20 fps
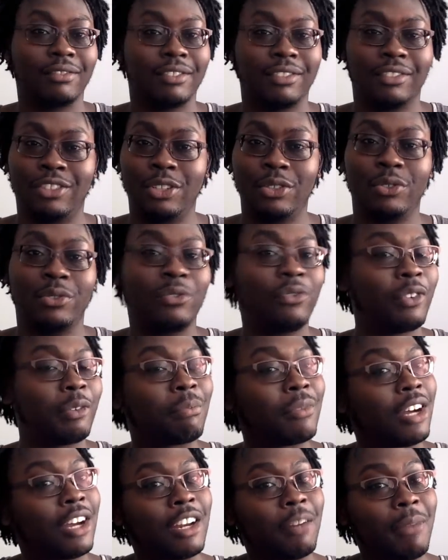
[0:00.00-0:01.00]
knew
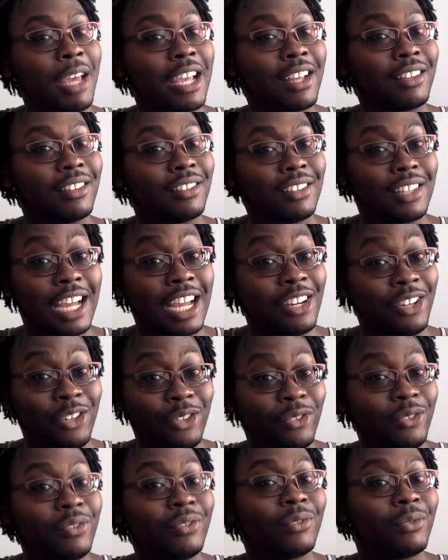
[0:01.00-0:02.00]
I
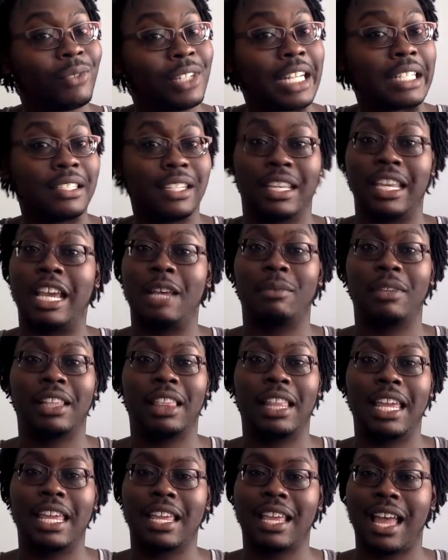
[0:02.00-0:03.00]
knew when I took Kaplan,
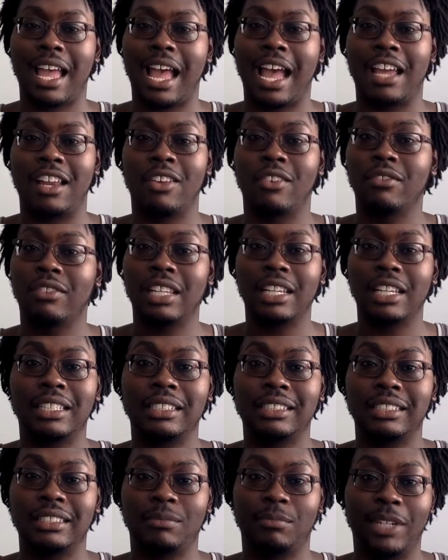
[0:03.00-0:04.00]
like, I don't
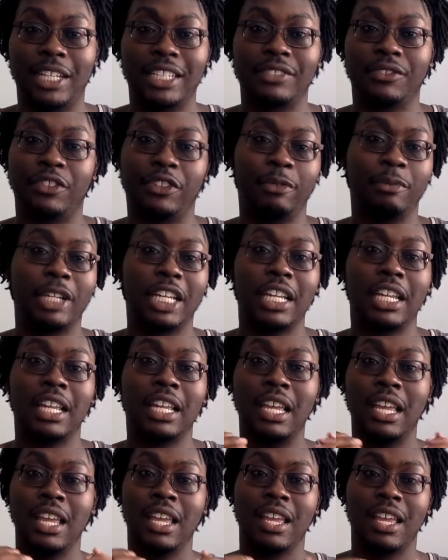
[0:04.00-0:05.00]
this is best for me.
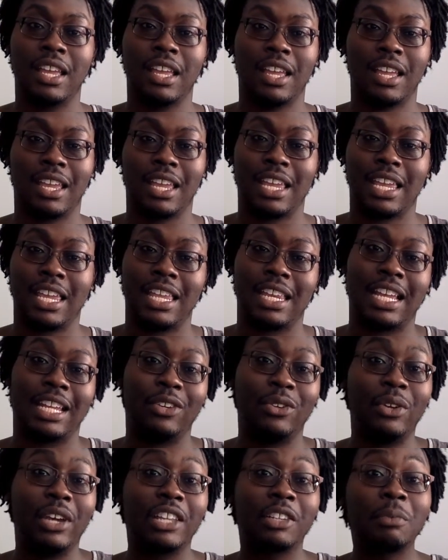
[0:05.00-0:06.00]
And I
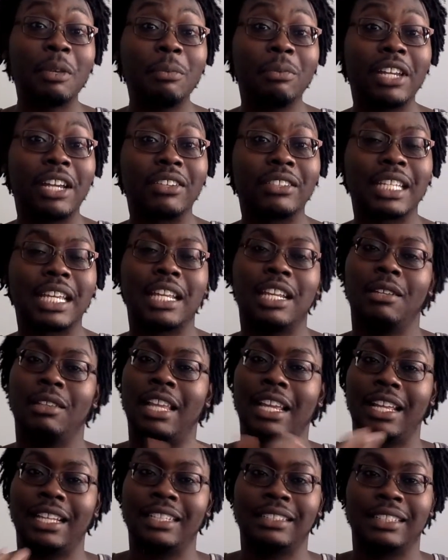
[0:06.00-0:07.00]
knew other people that was taking it.
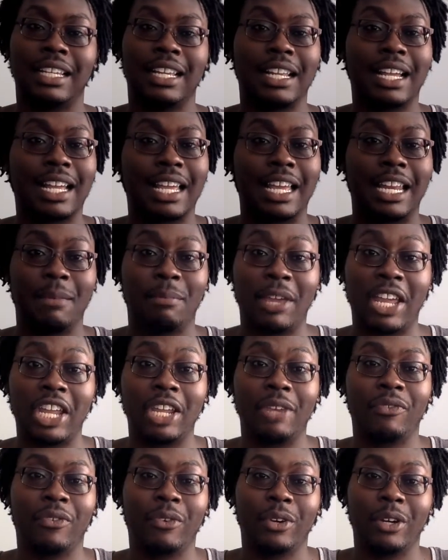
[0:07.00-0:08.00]
Like I said, I got it
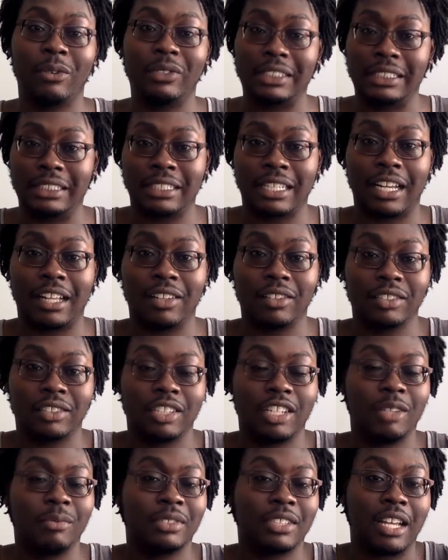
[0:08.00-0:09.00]
paid for. It was a
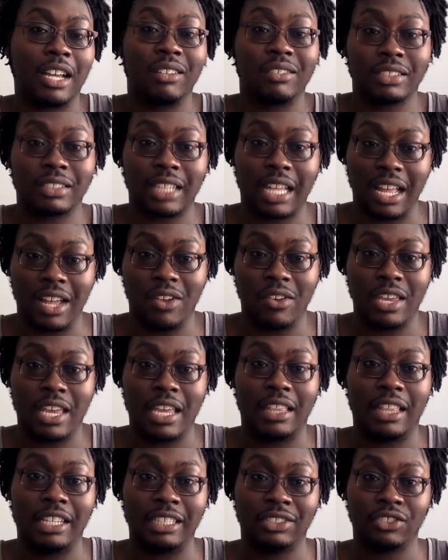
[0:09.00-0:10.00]
scholarship. So I was just like,
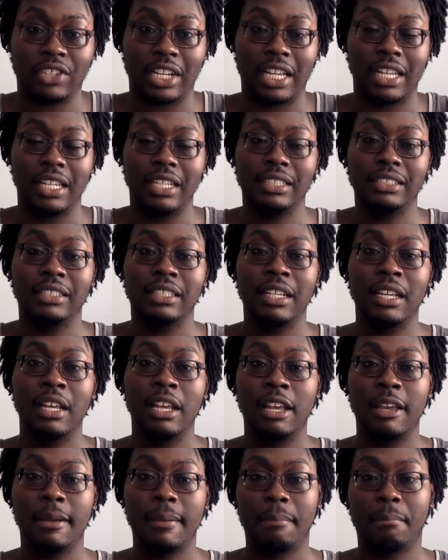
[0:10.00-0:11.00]
okay, let's try this.
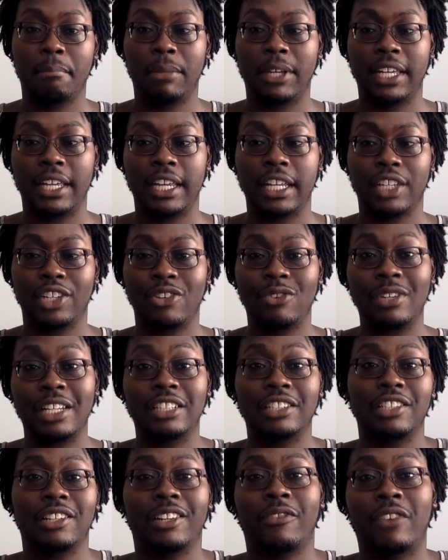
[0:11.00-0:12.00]
But you
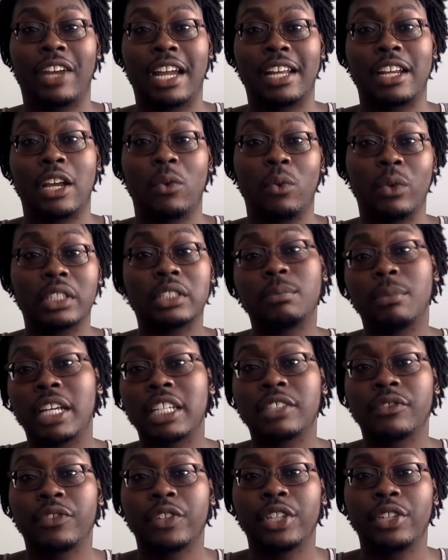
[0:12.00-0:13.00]
need to find out what's
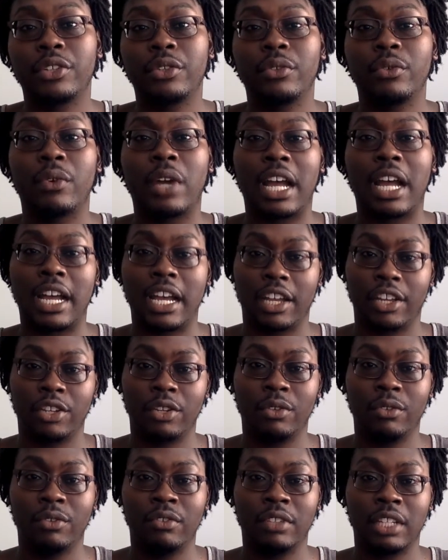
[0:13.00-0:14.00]
best for you,
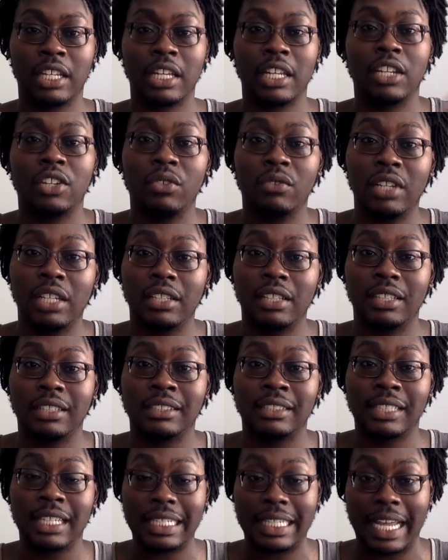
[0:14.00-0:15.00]
you need to
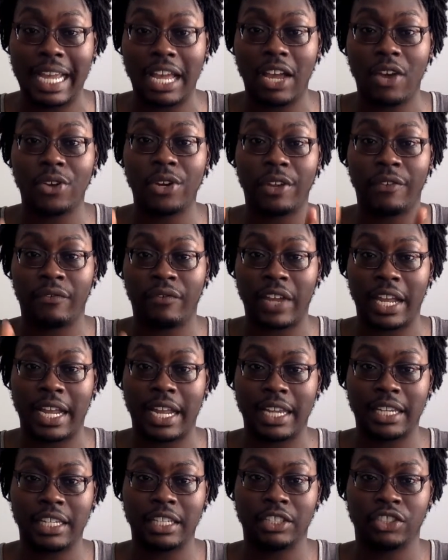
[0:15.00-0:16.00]
sit down and
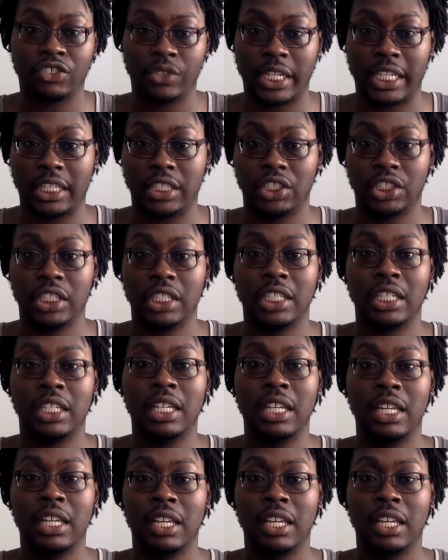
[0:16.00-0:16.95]
find a strategy